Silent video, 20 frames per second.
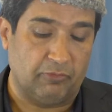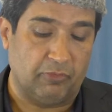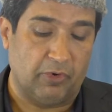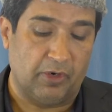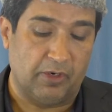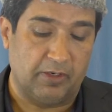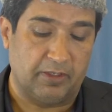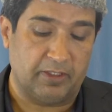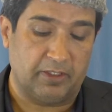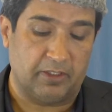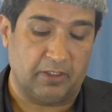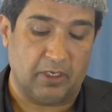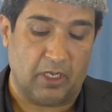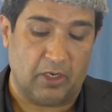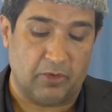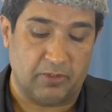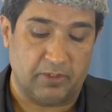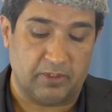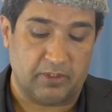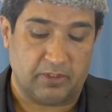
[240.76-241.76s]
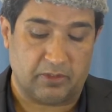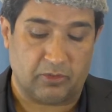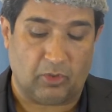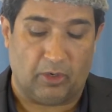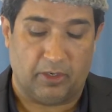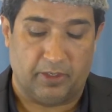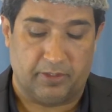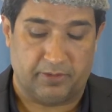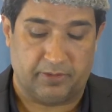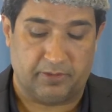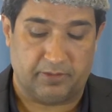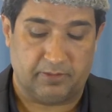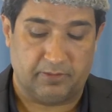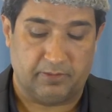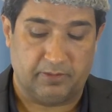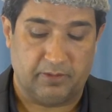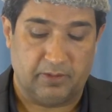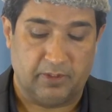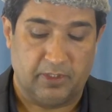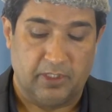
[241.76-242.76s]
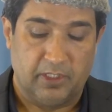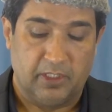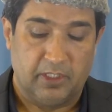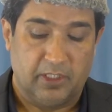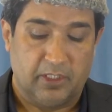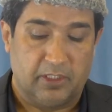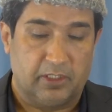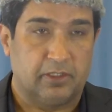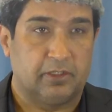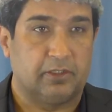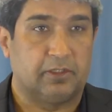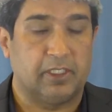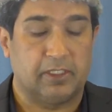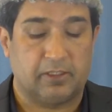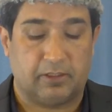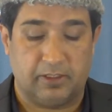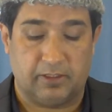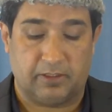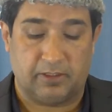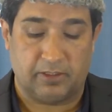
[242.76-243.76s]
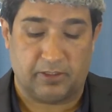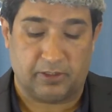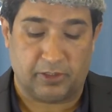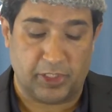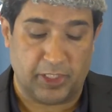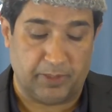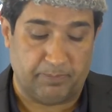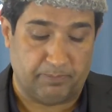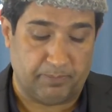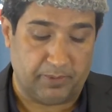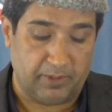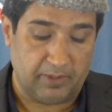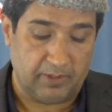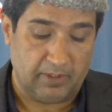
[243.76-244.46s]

worldly renowned scholars. Justice is cheap,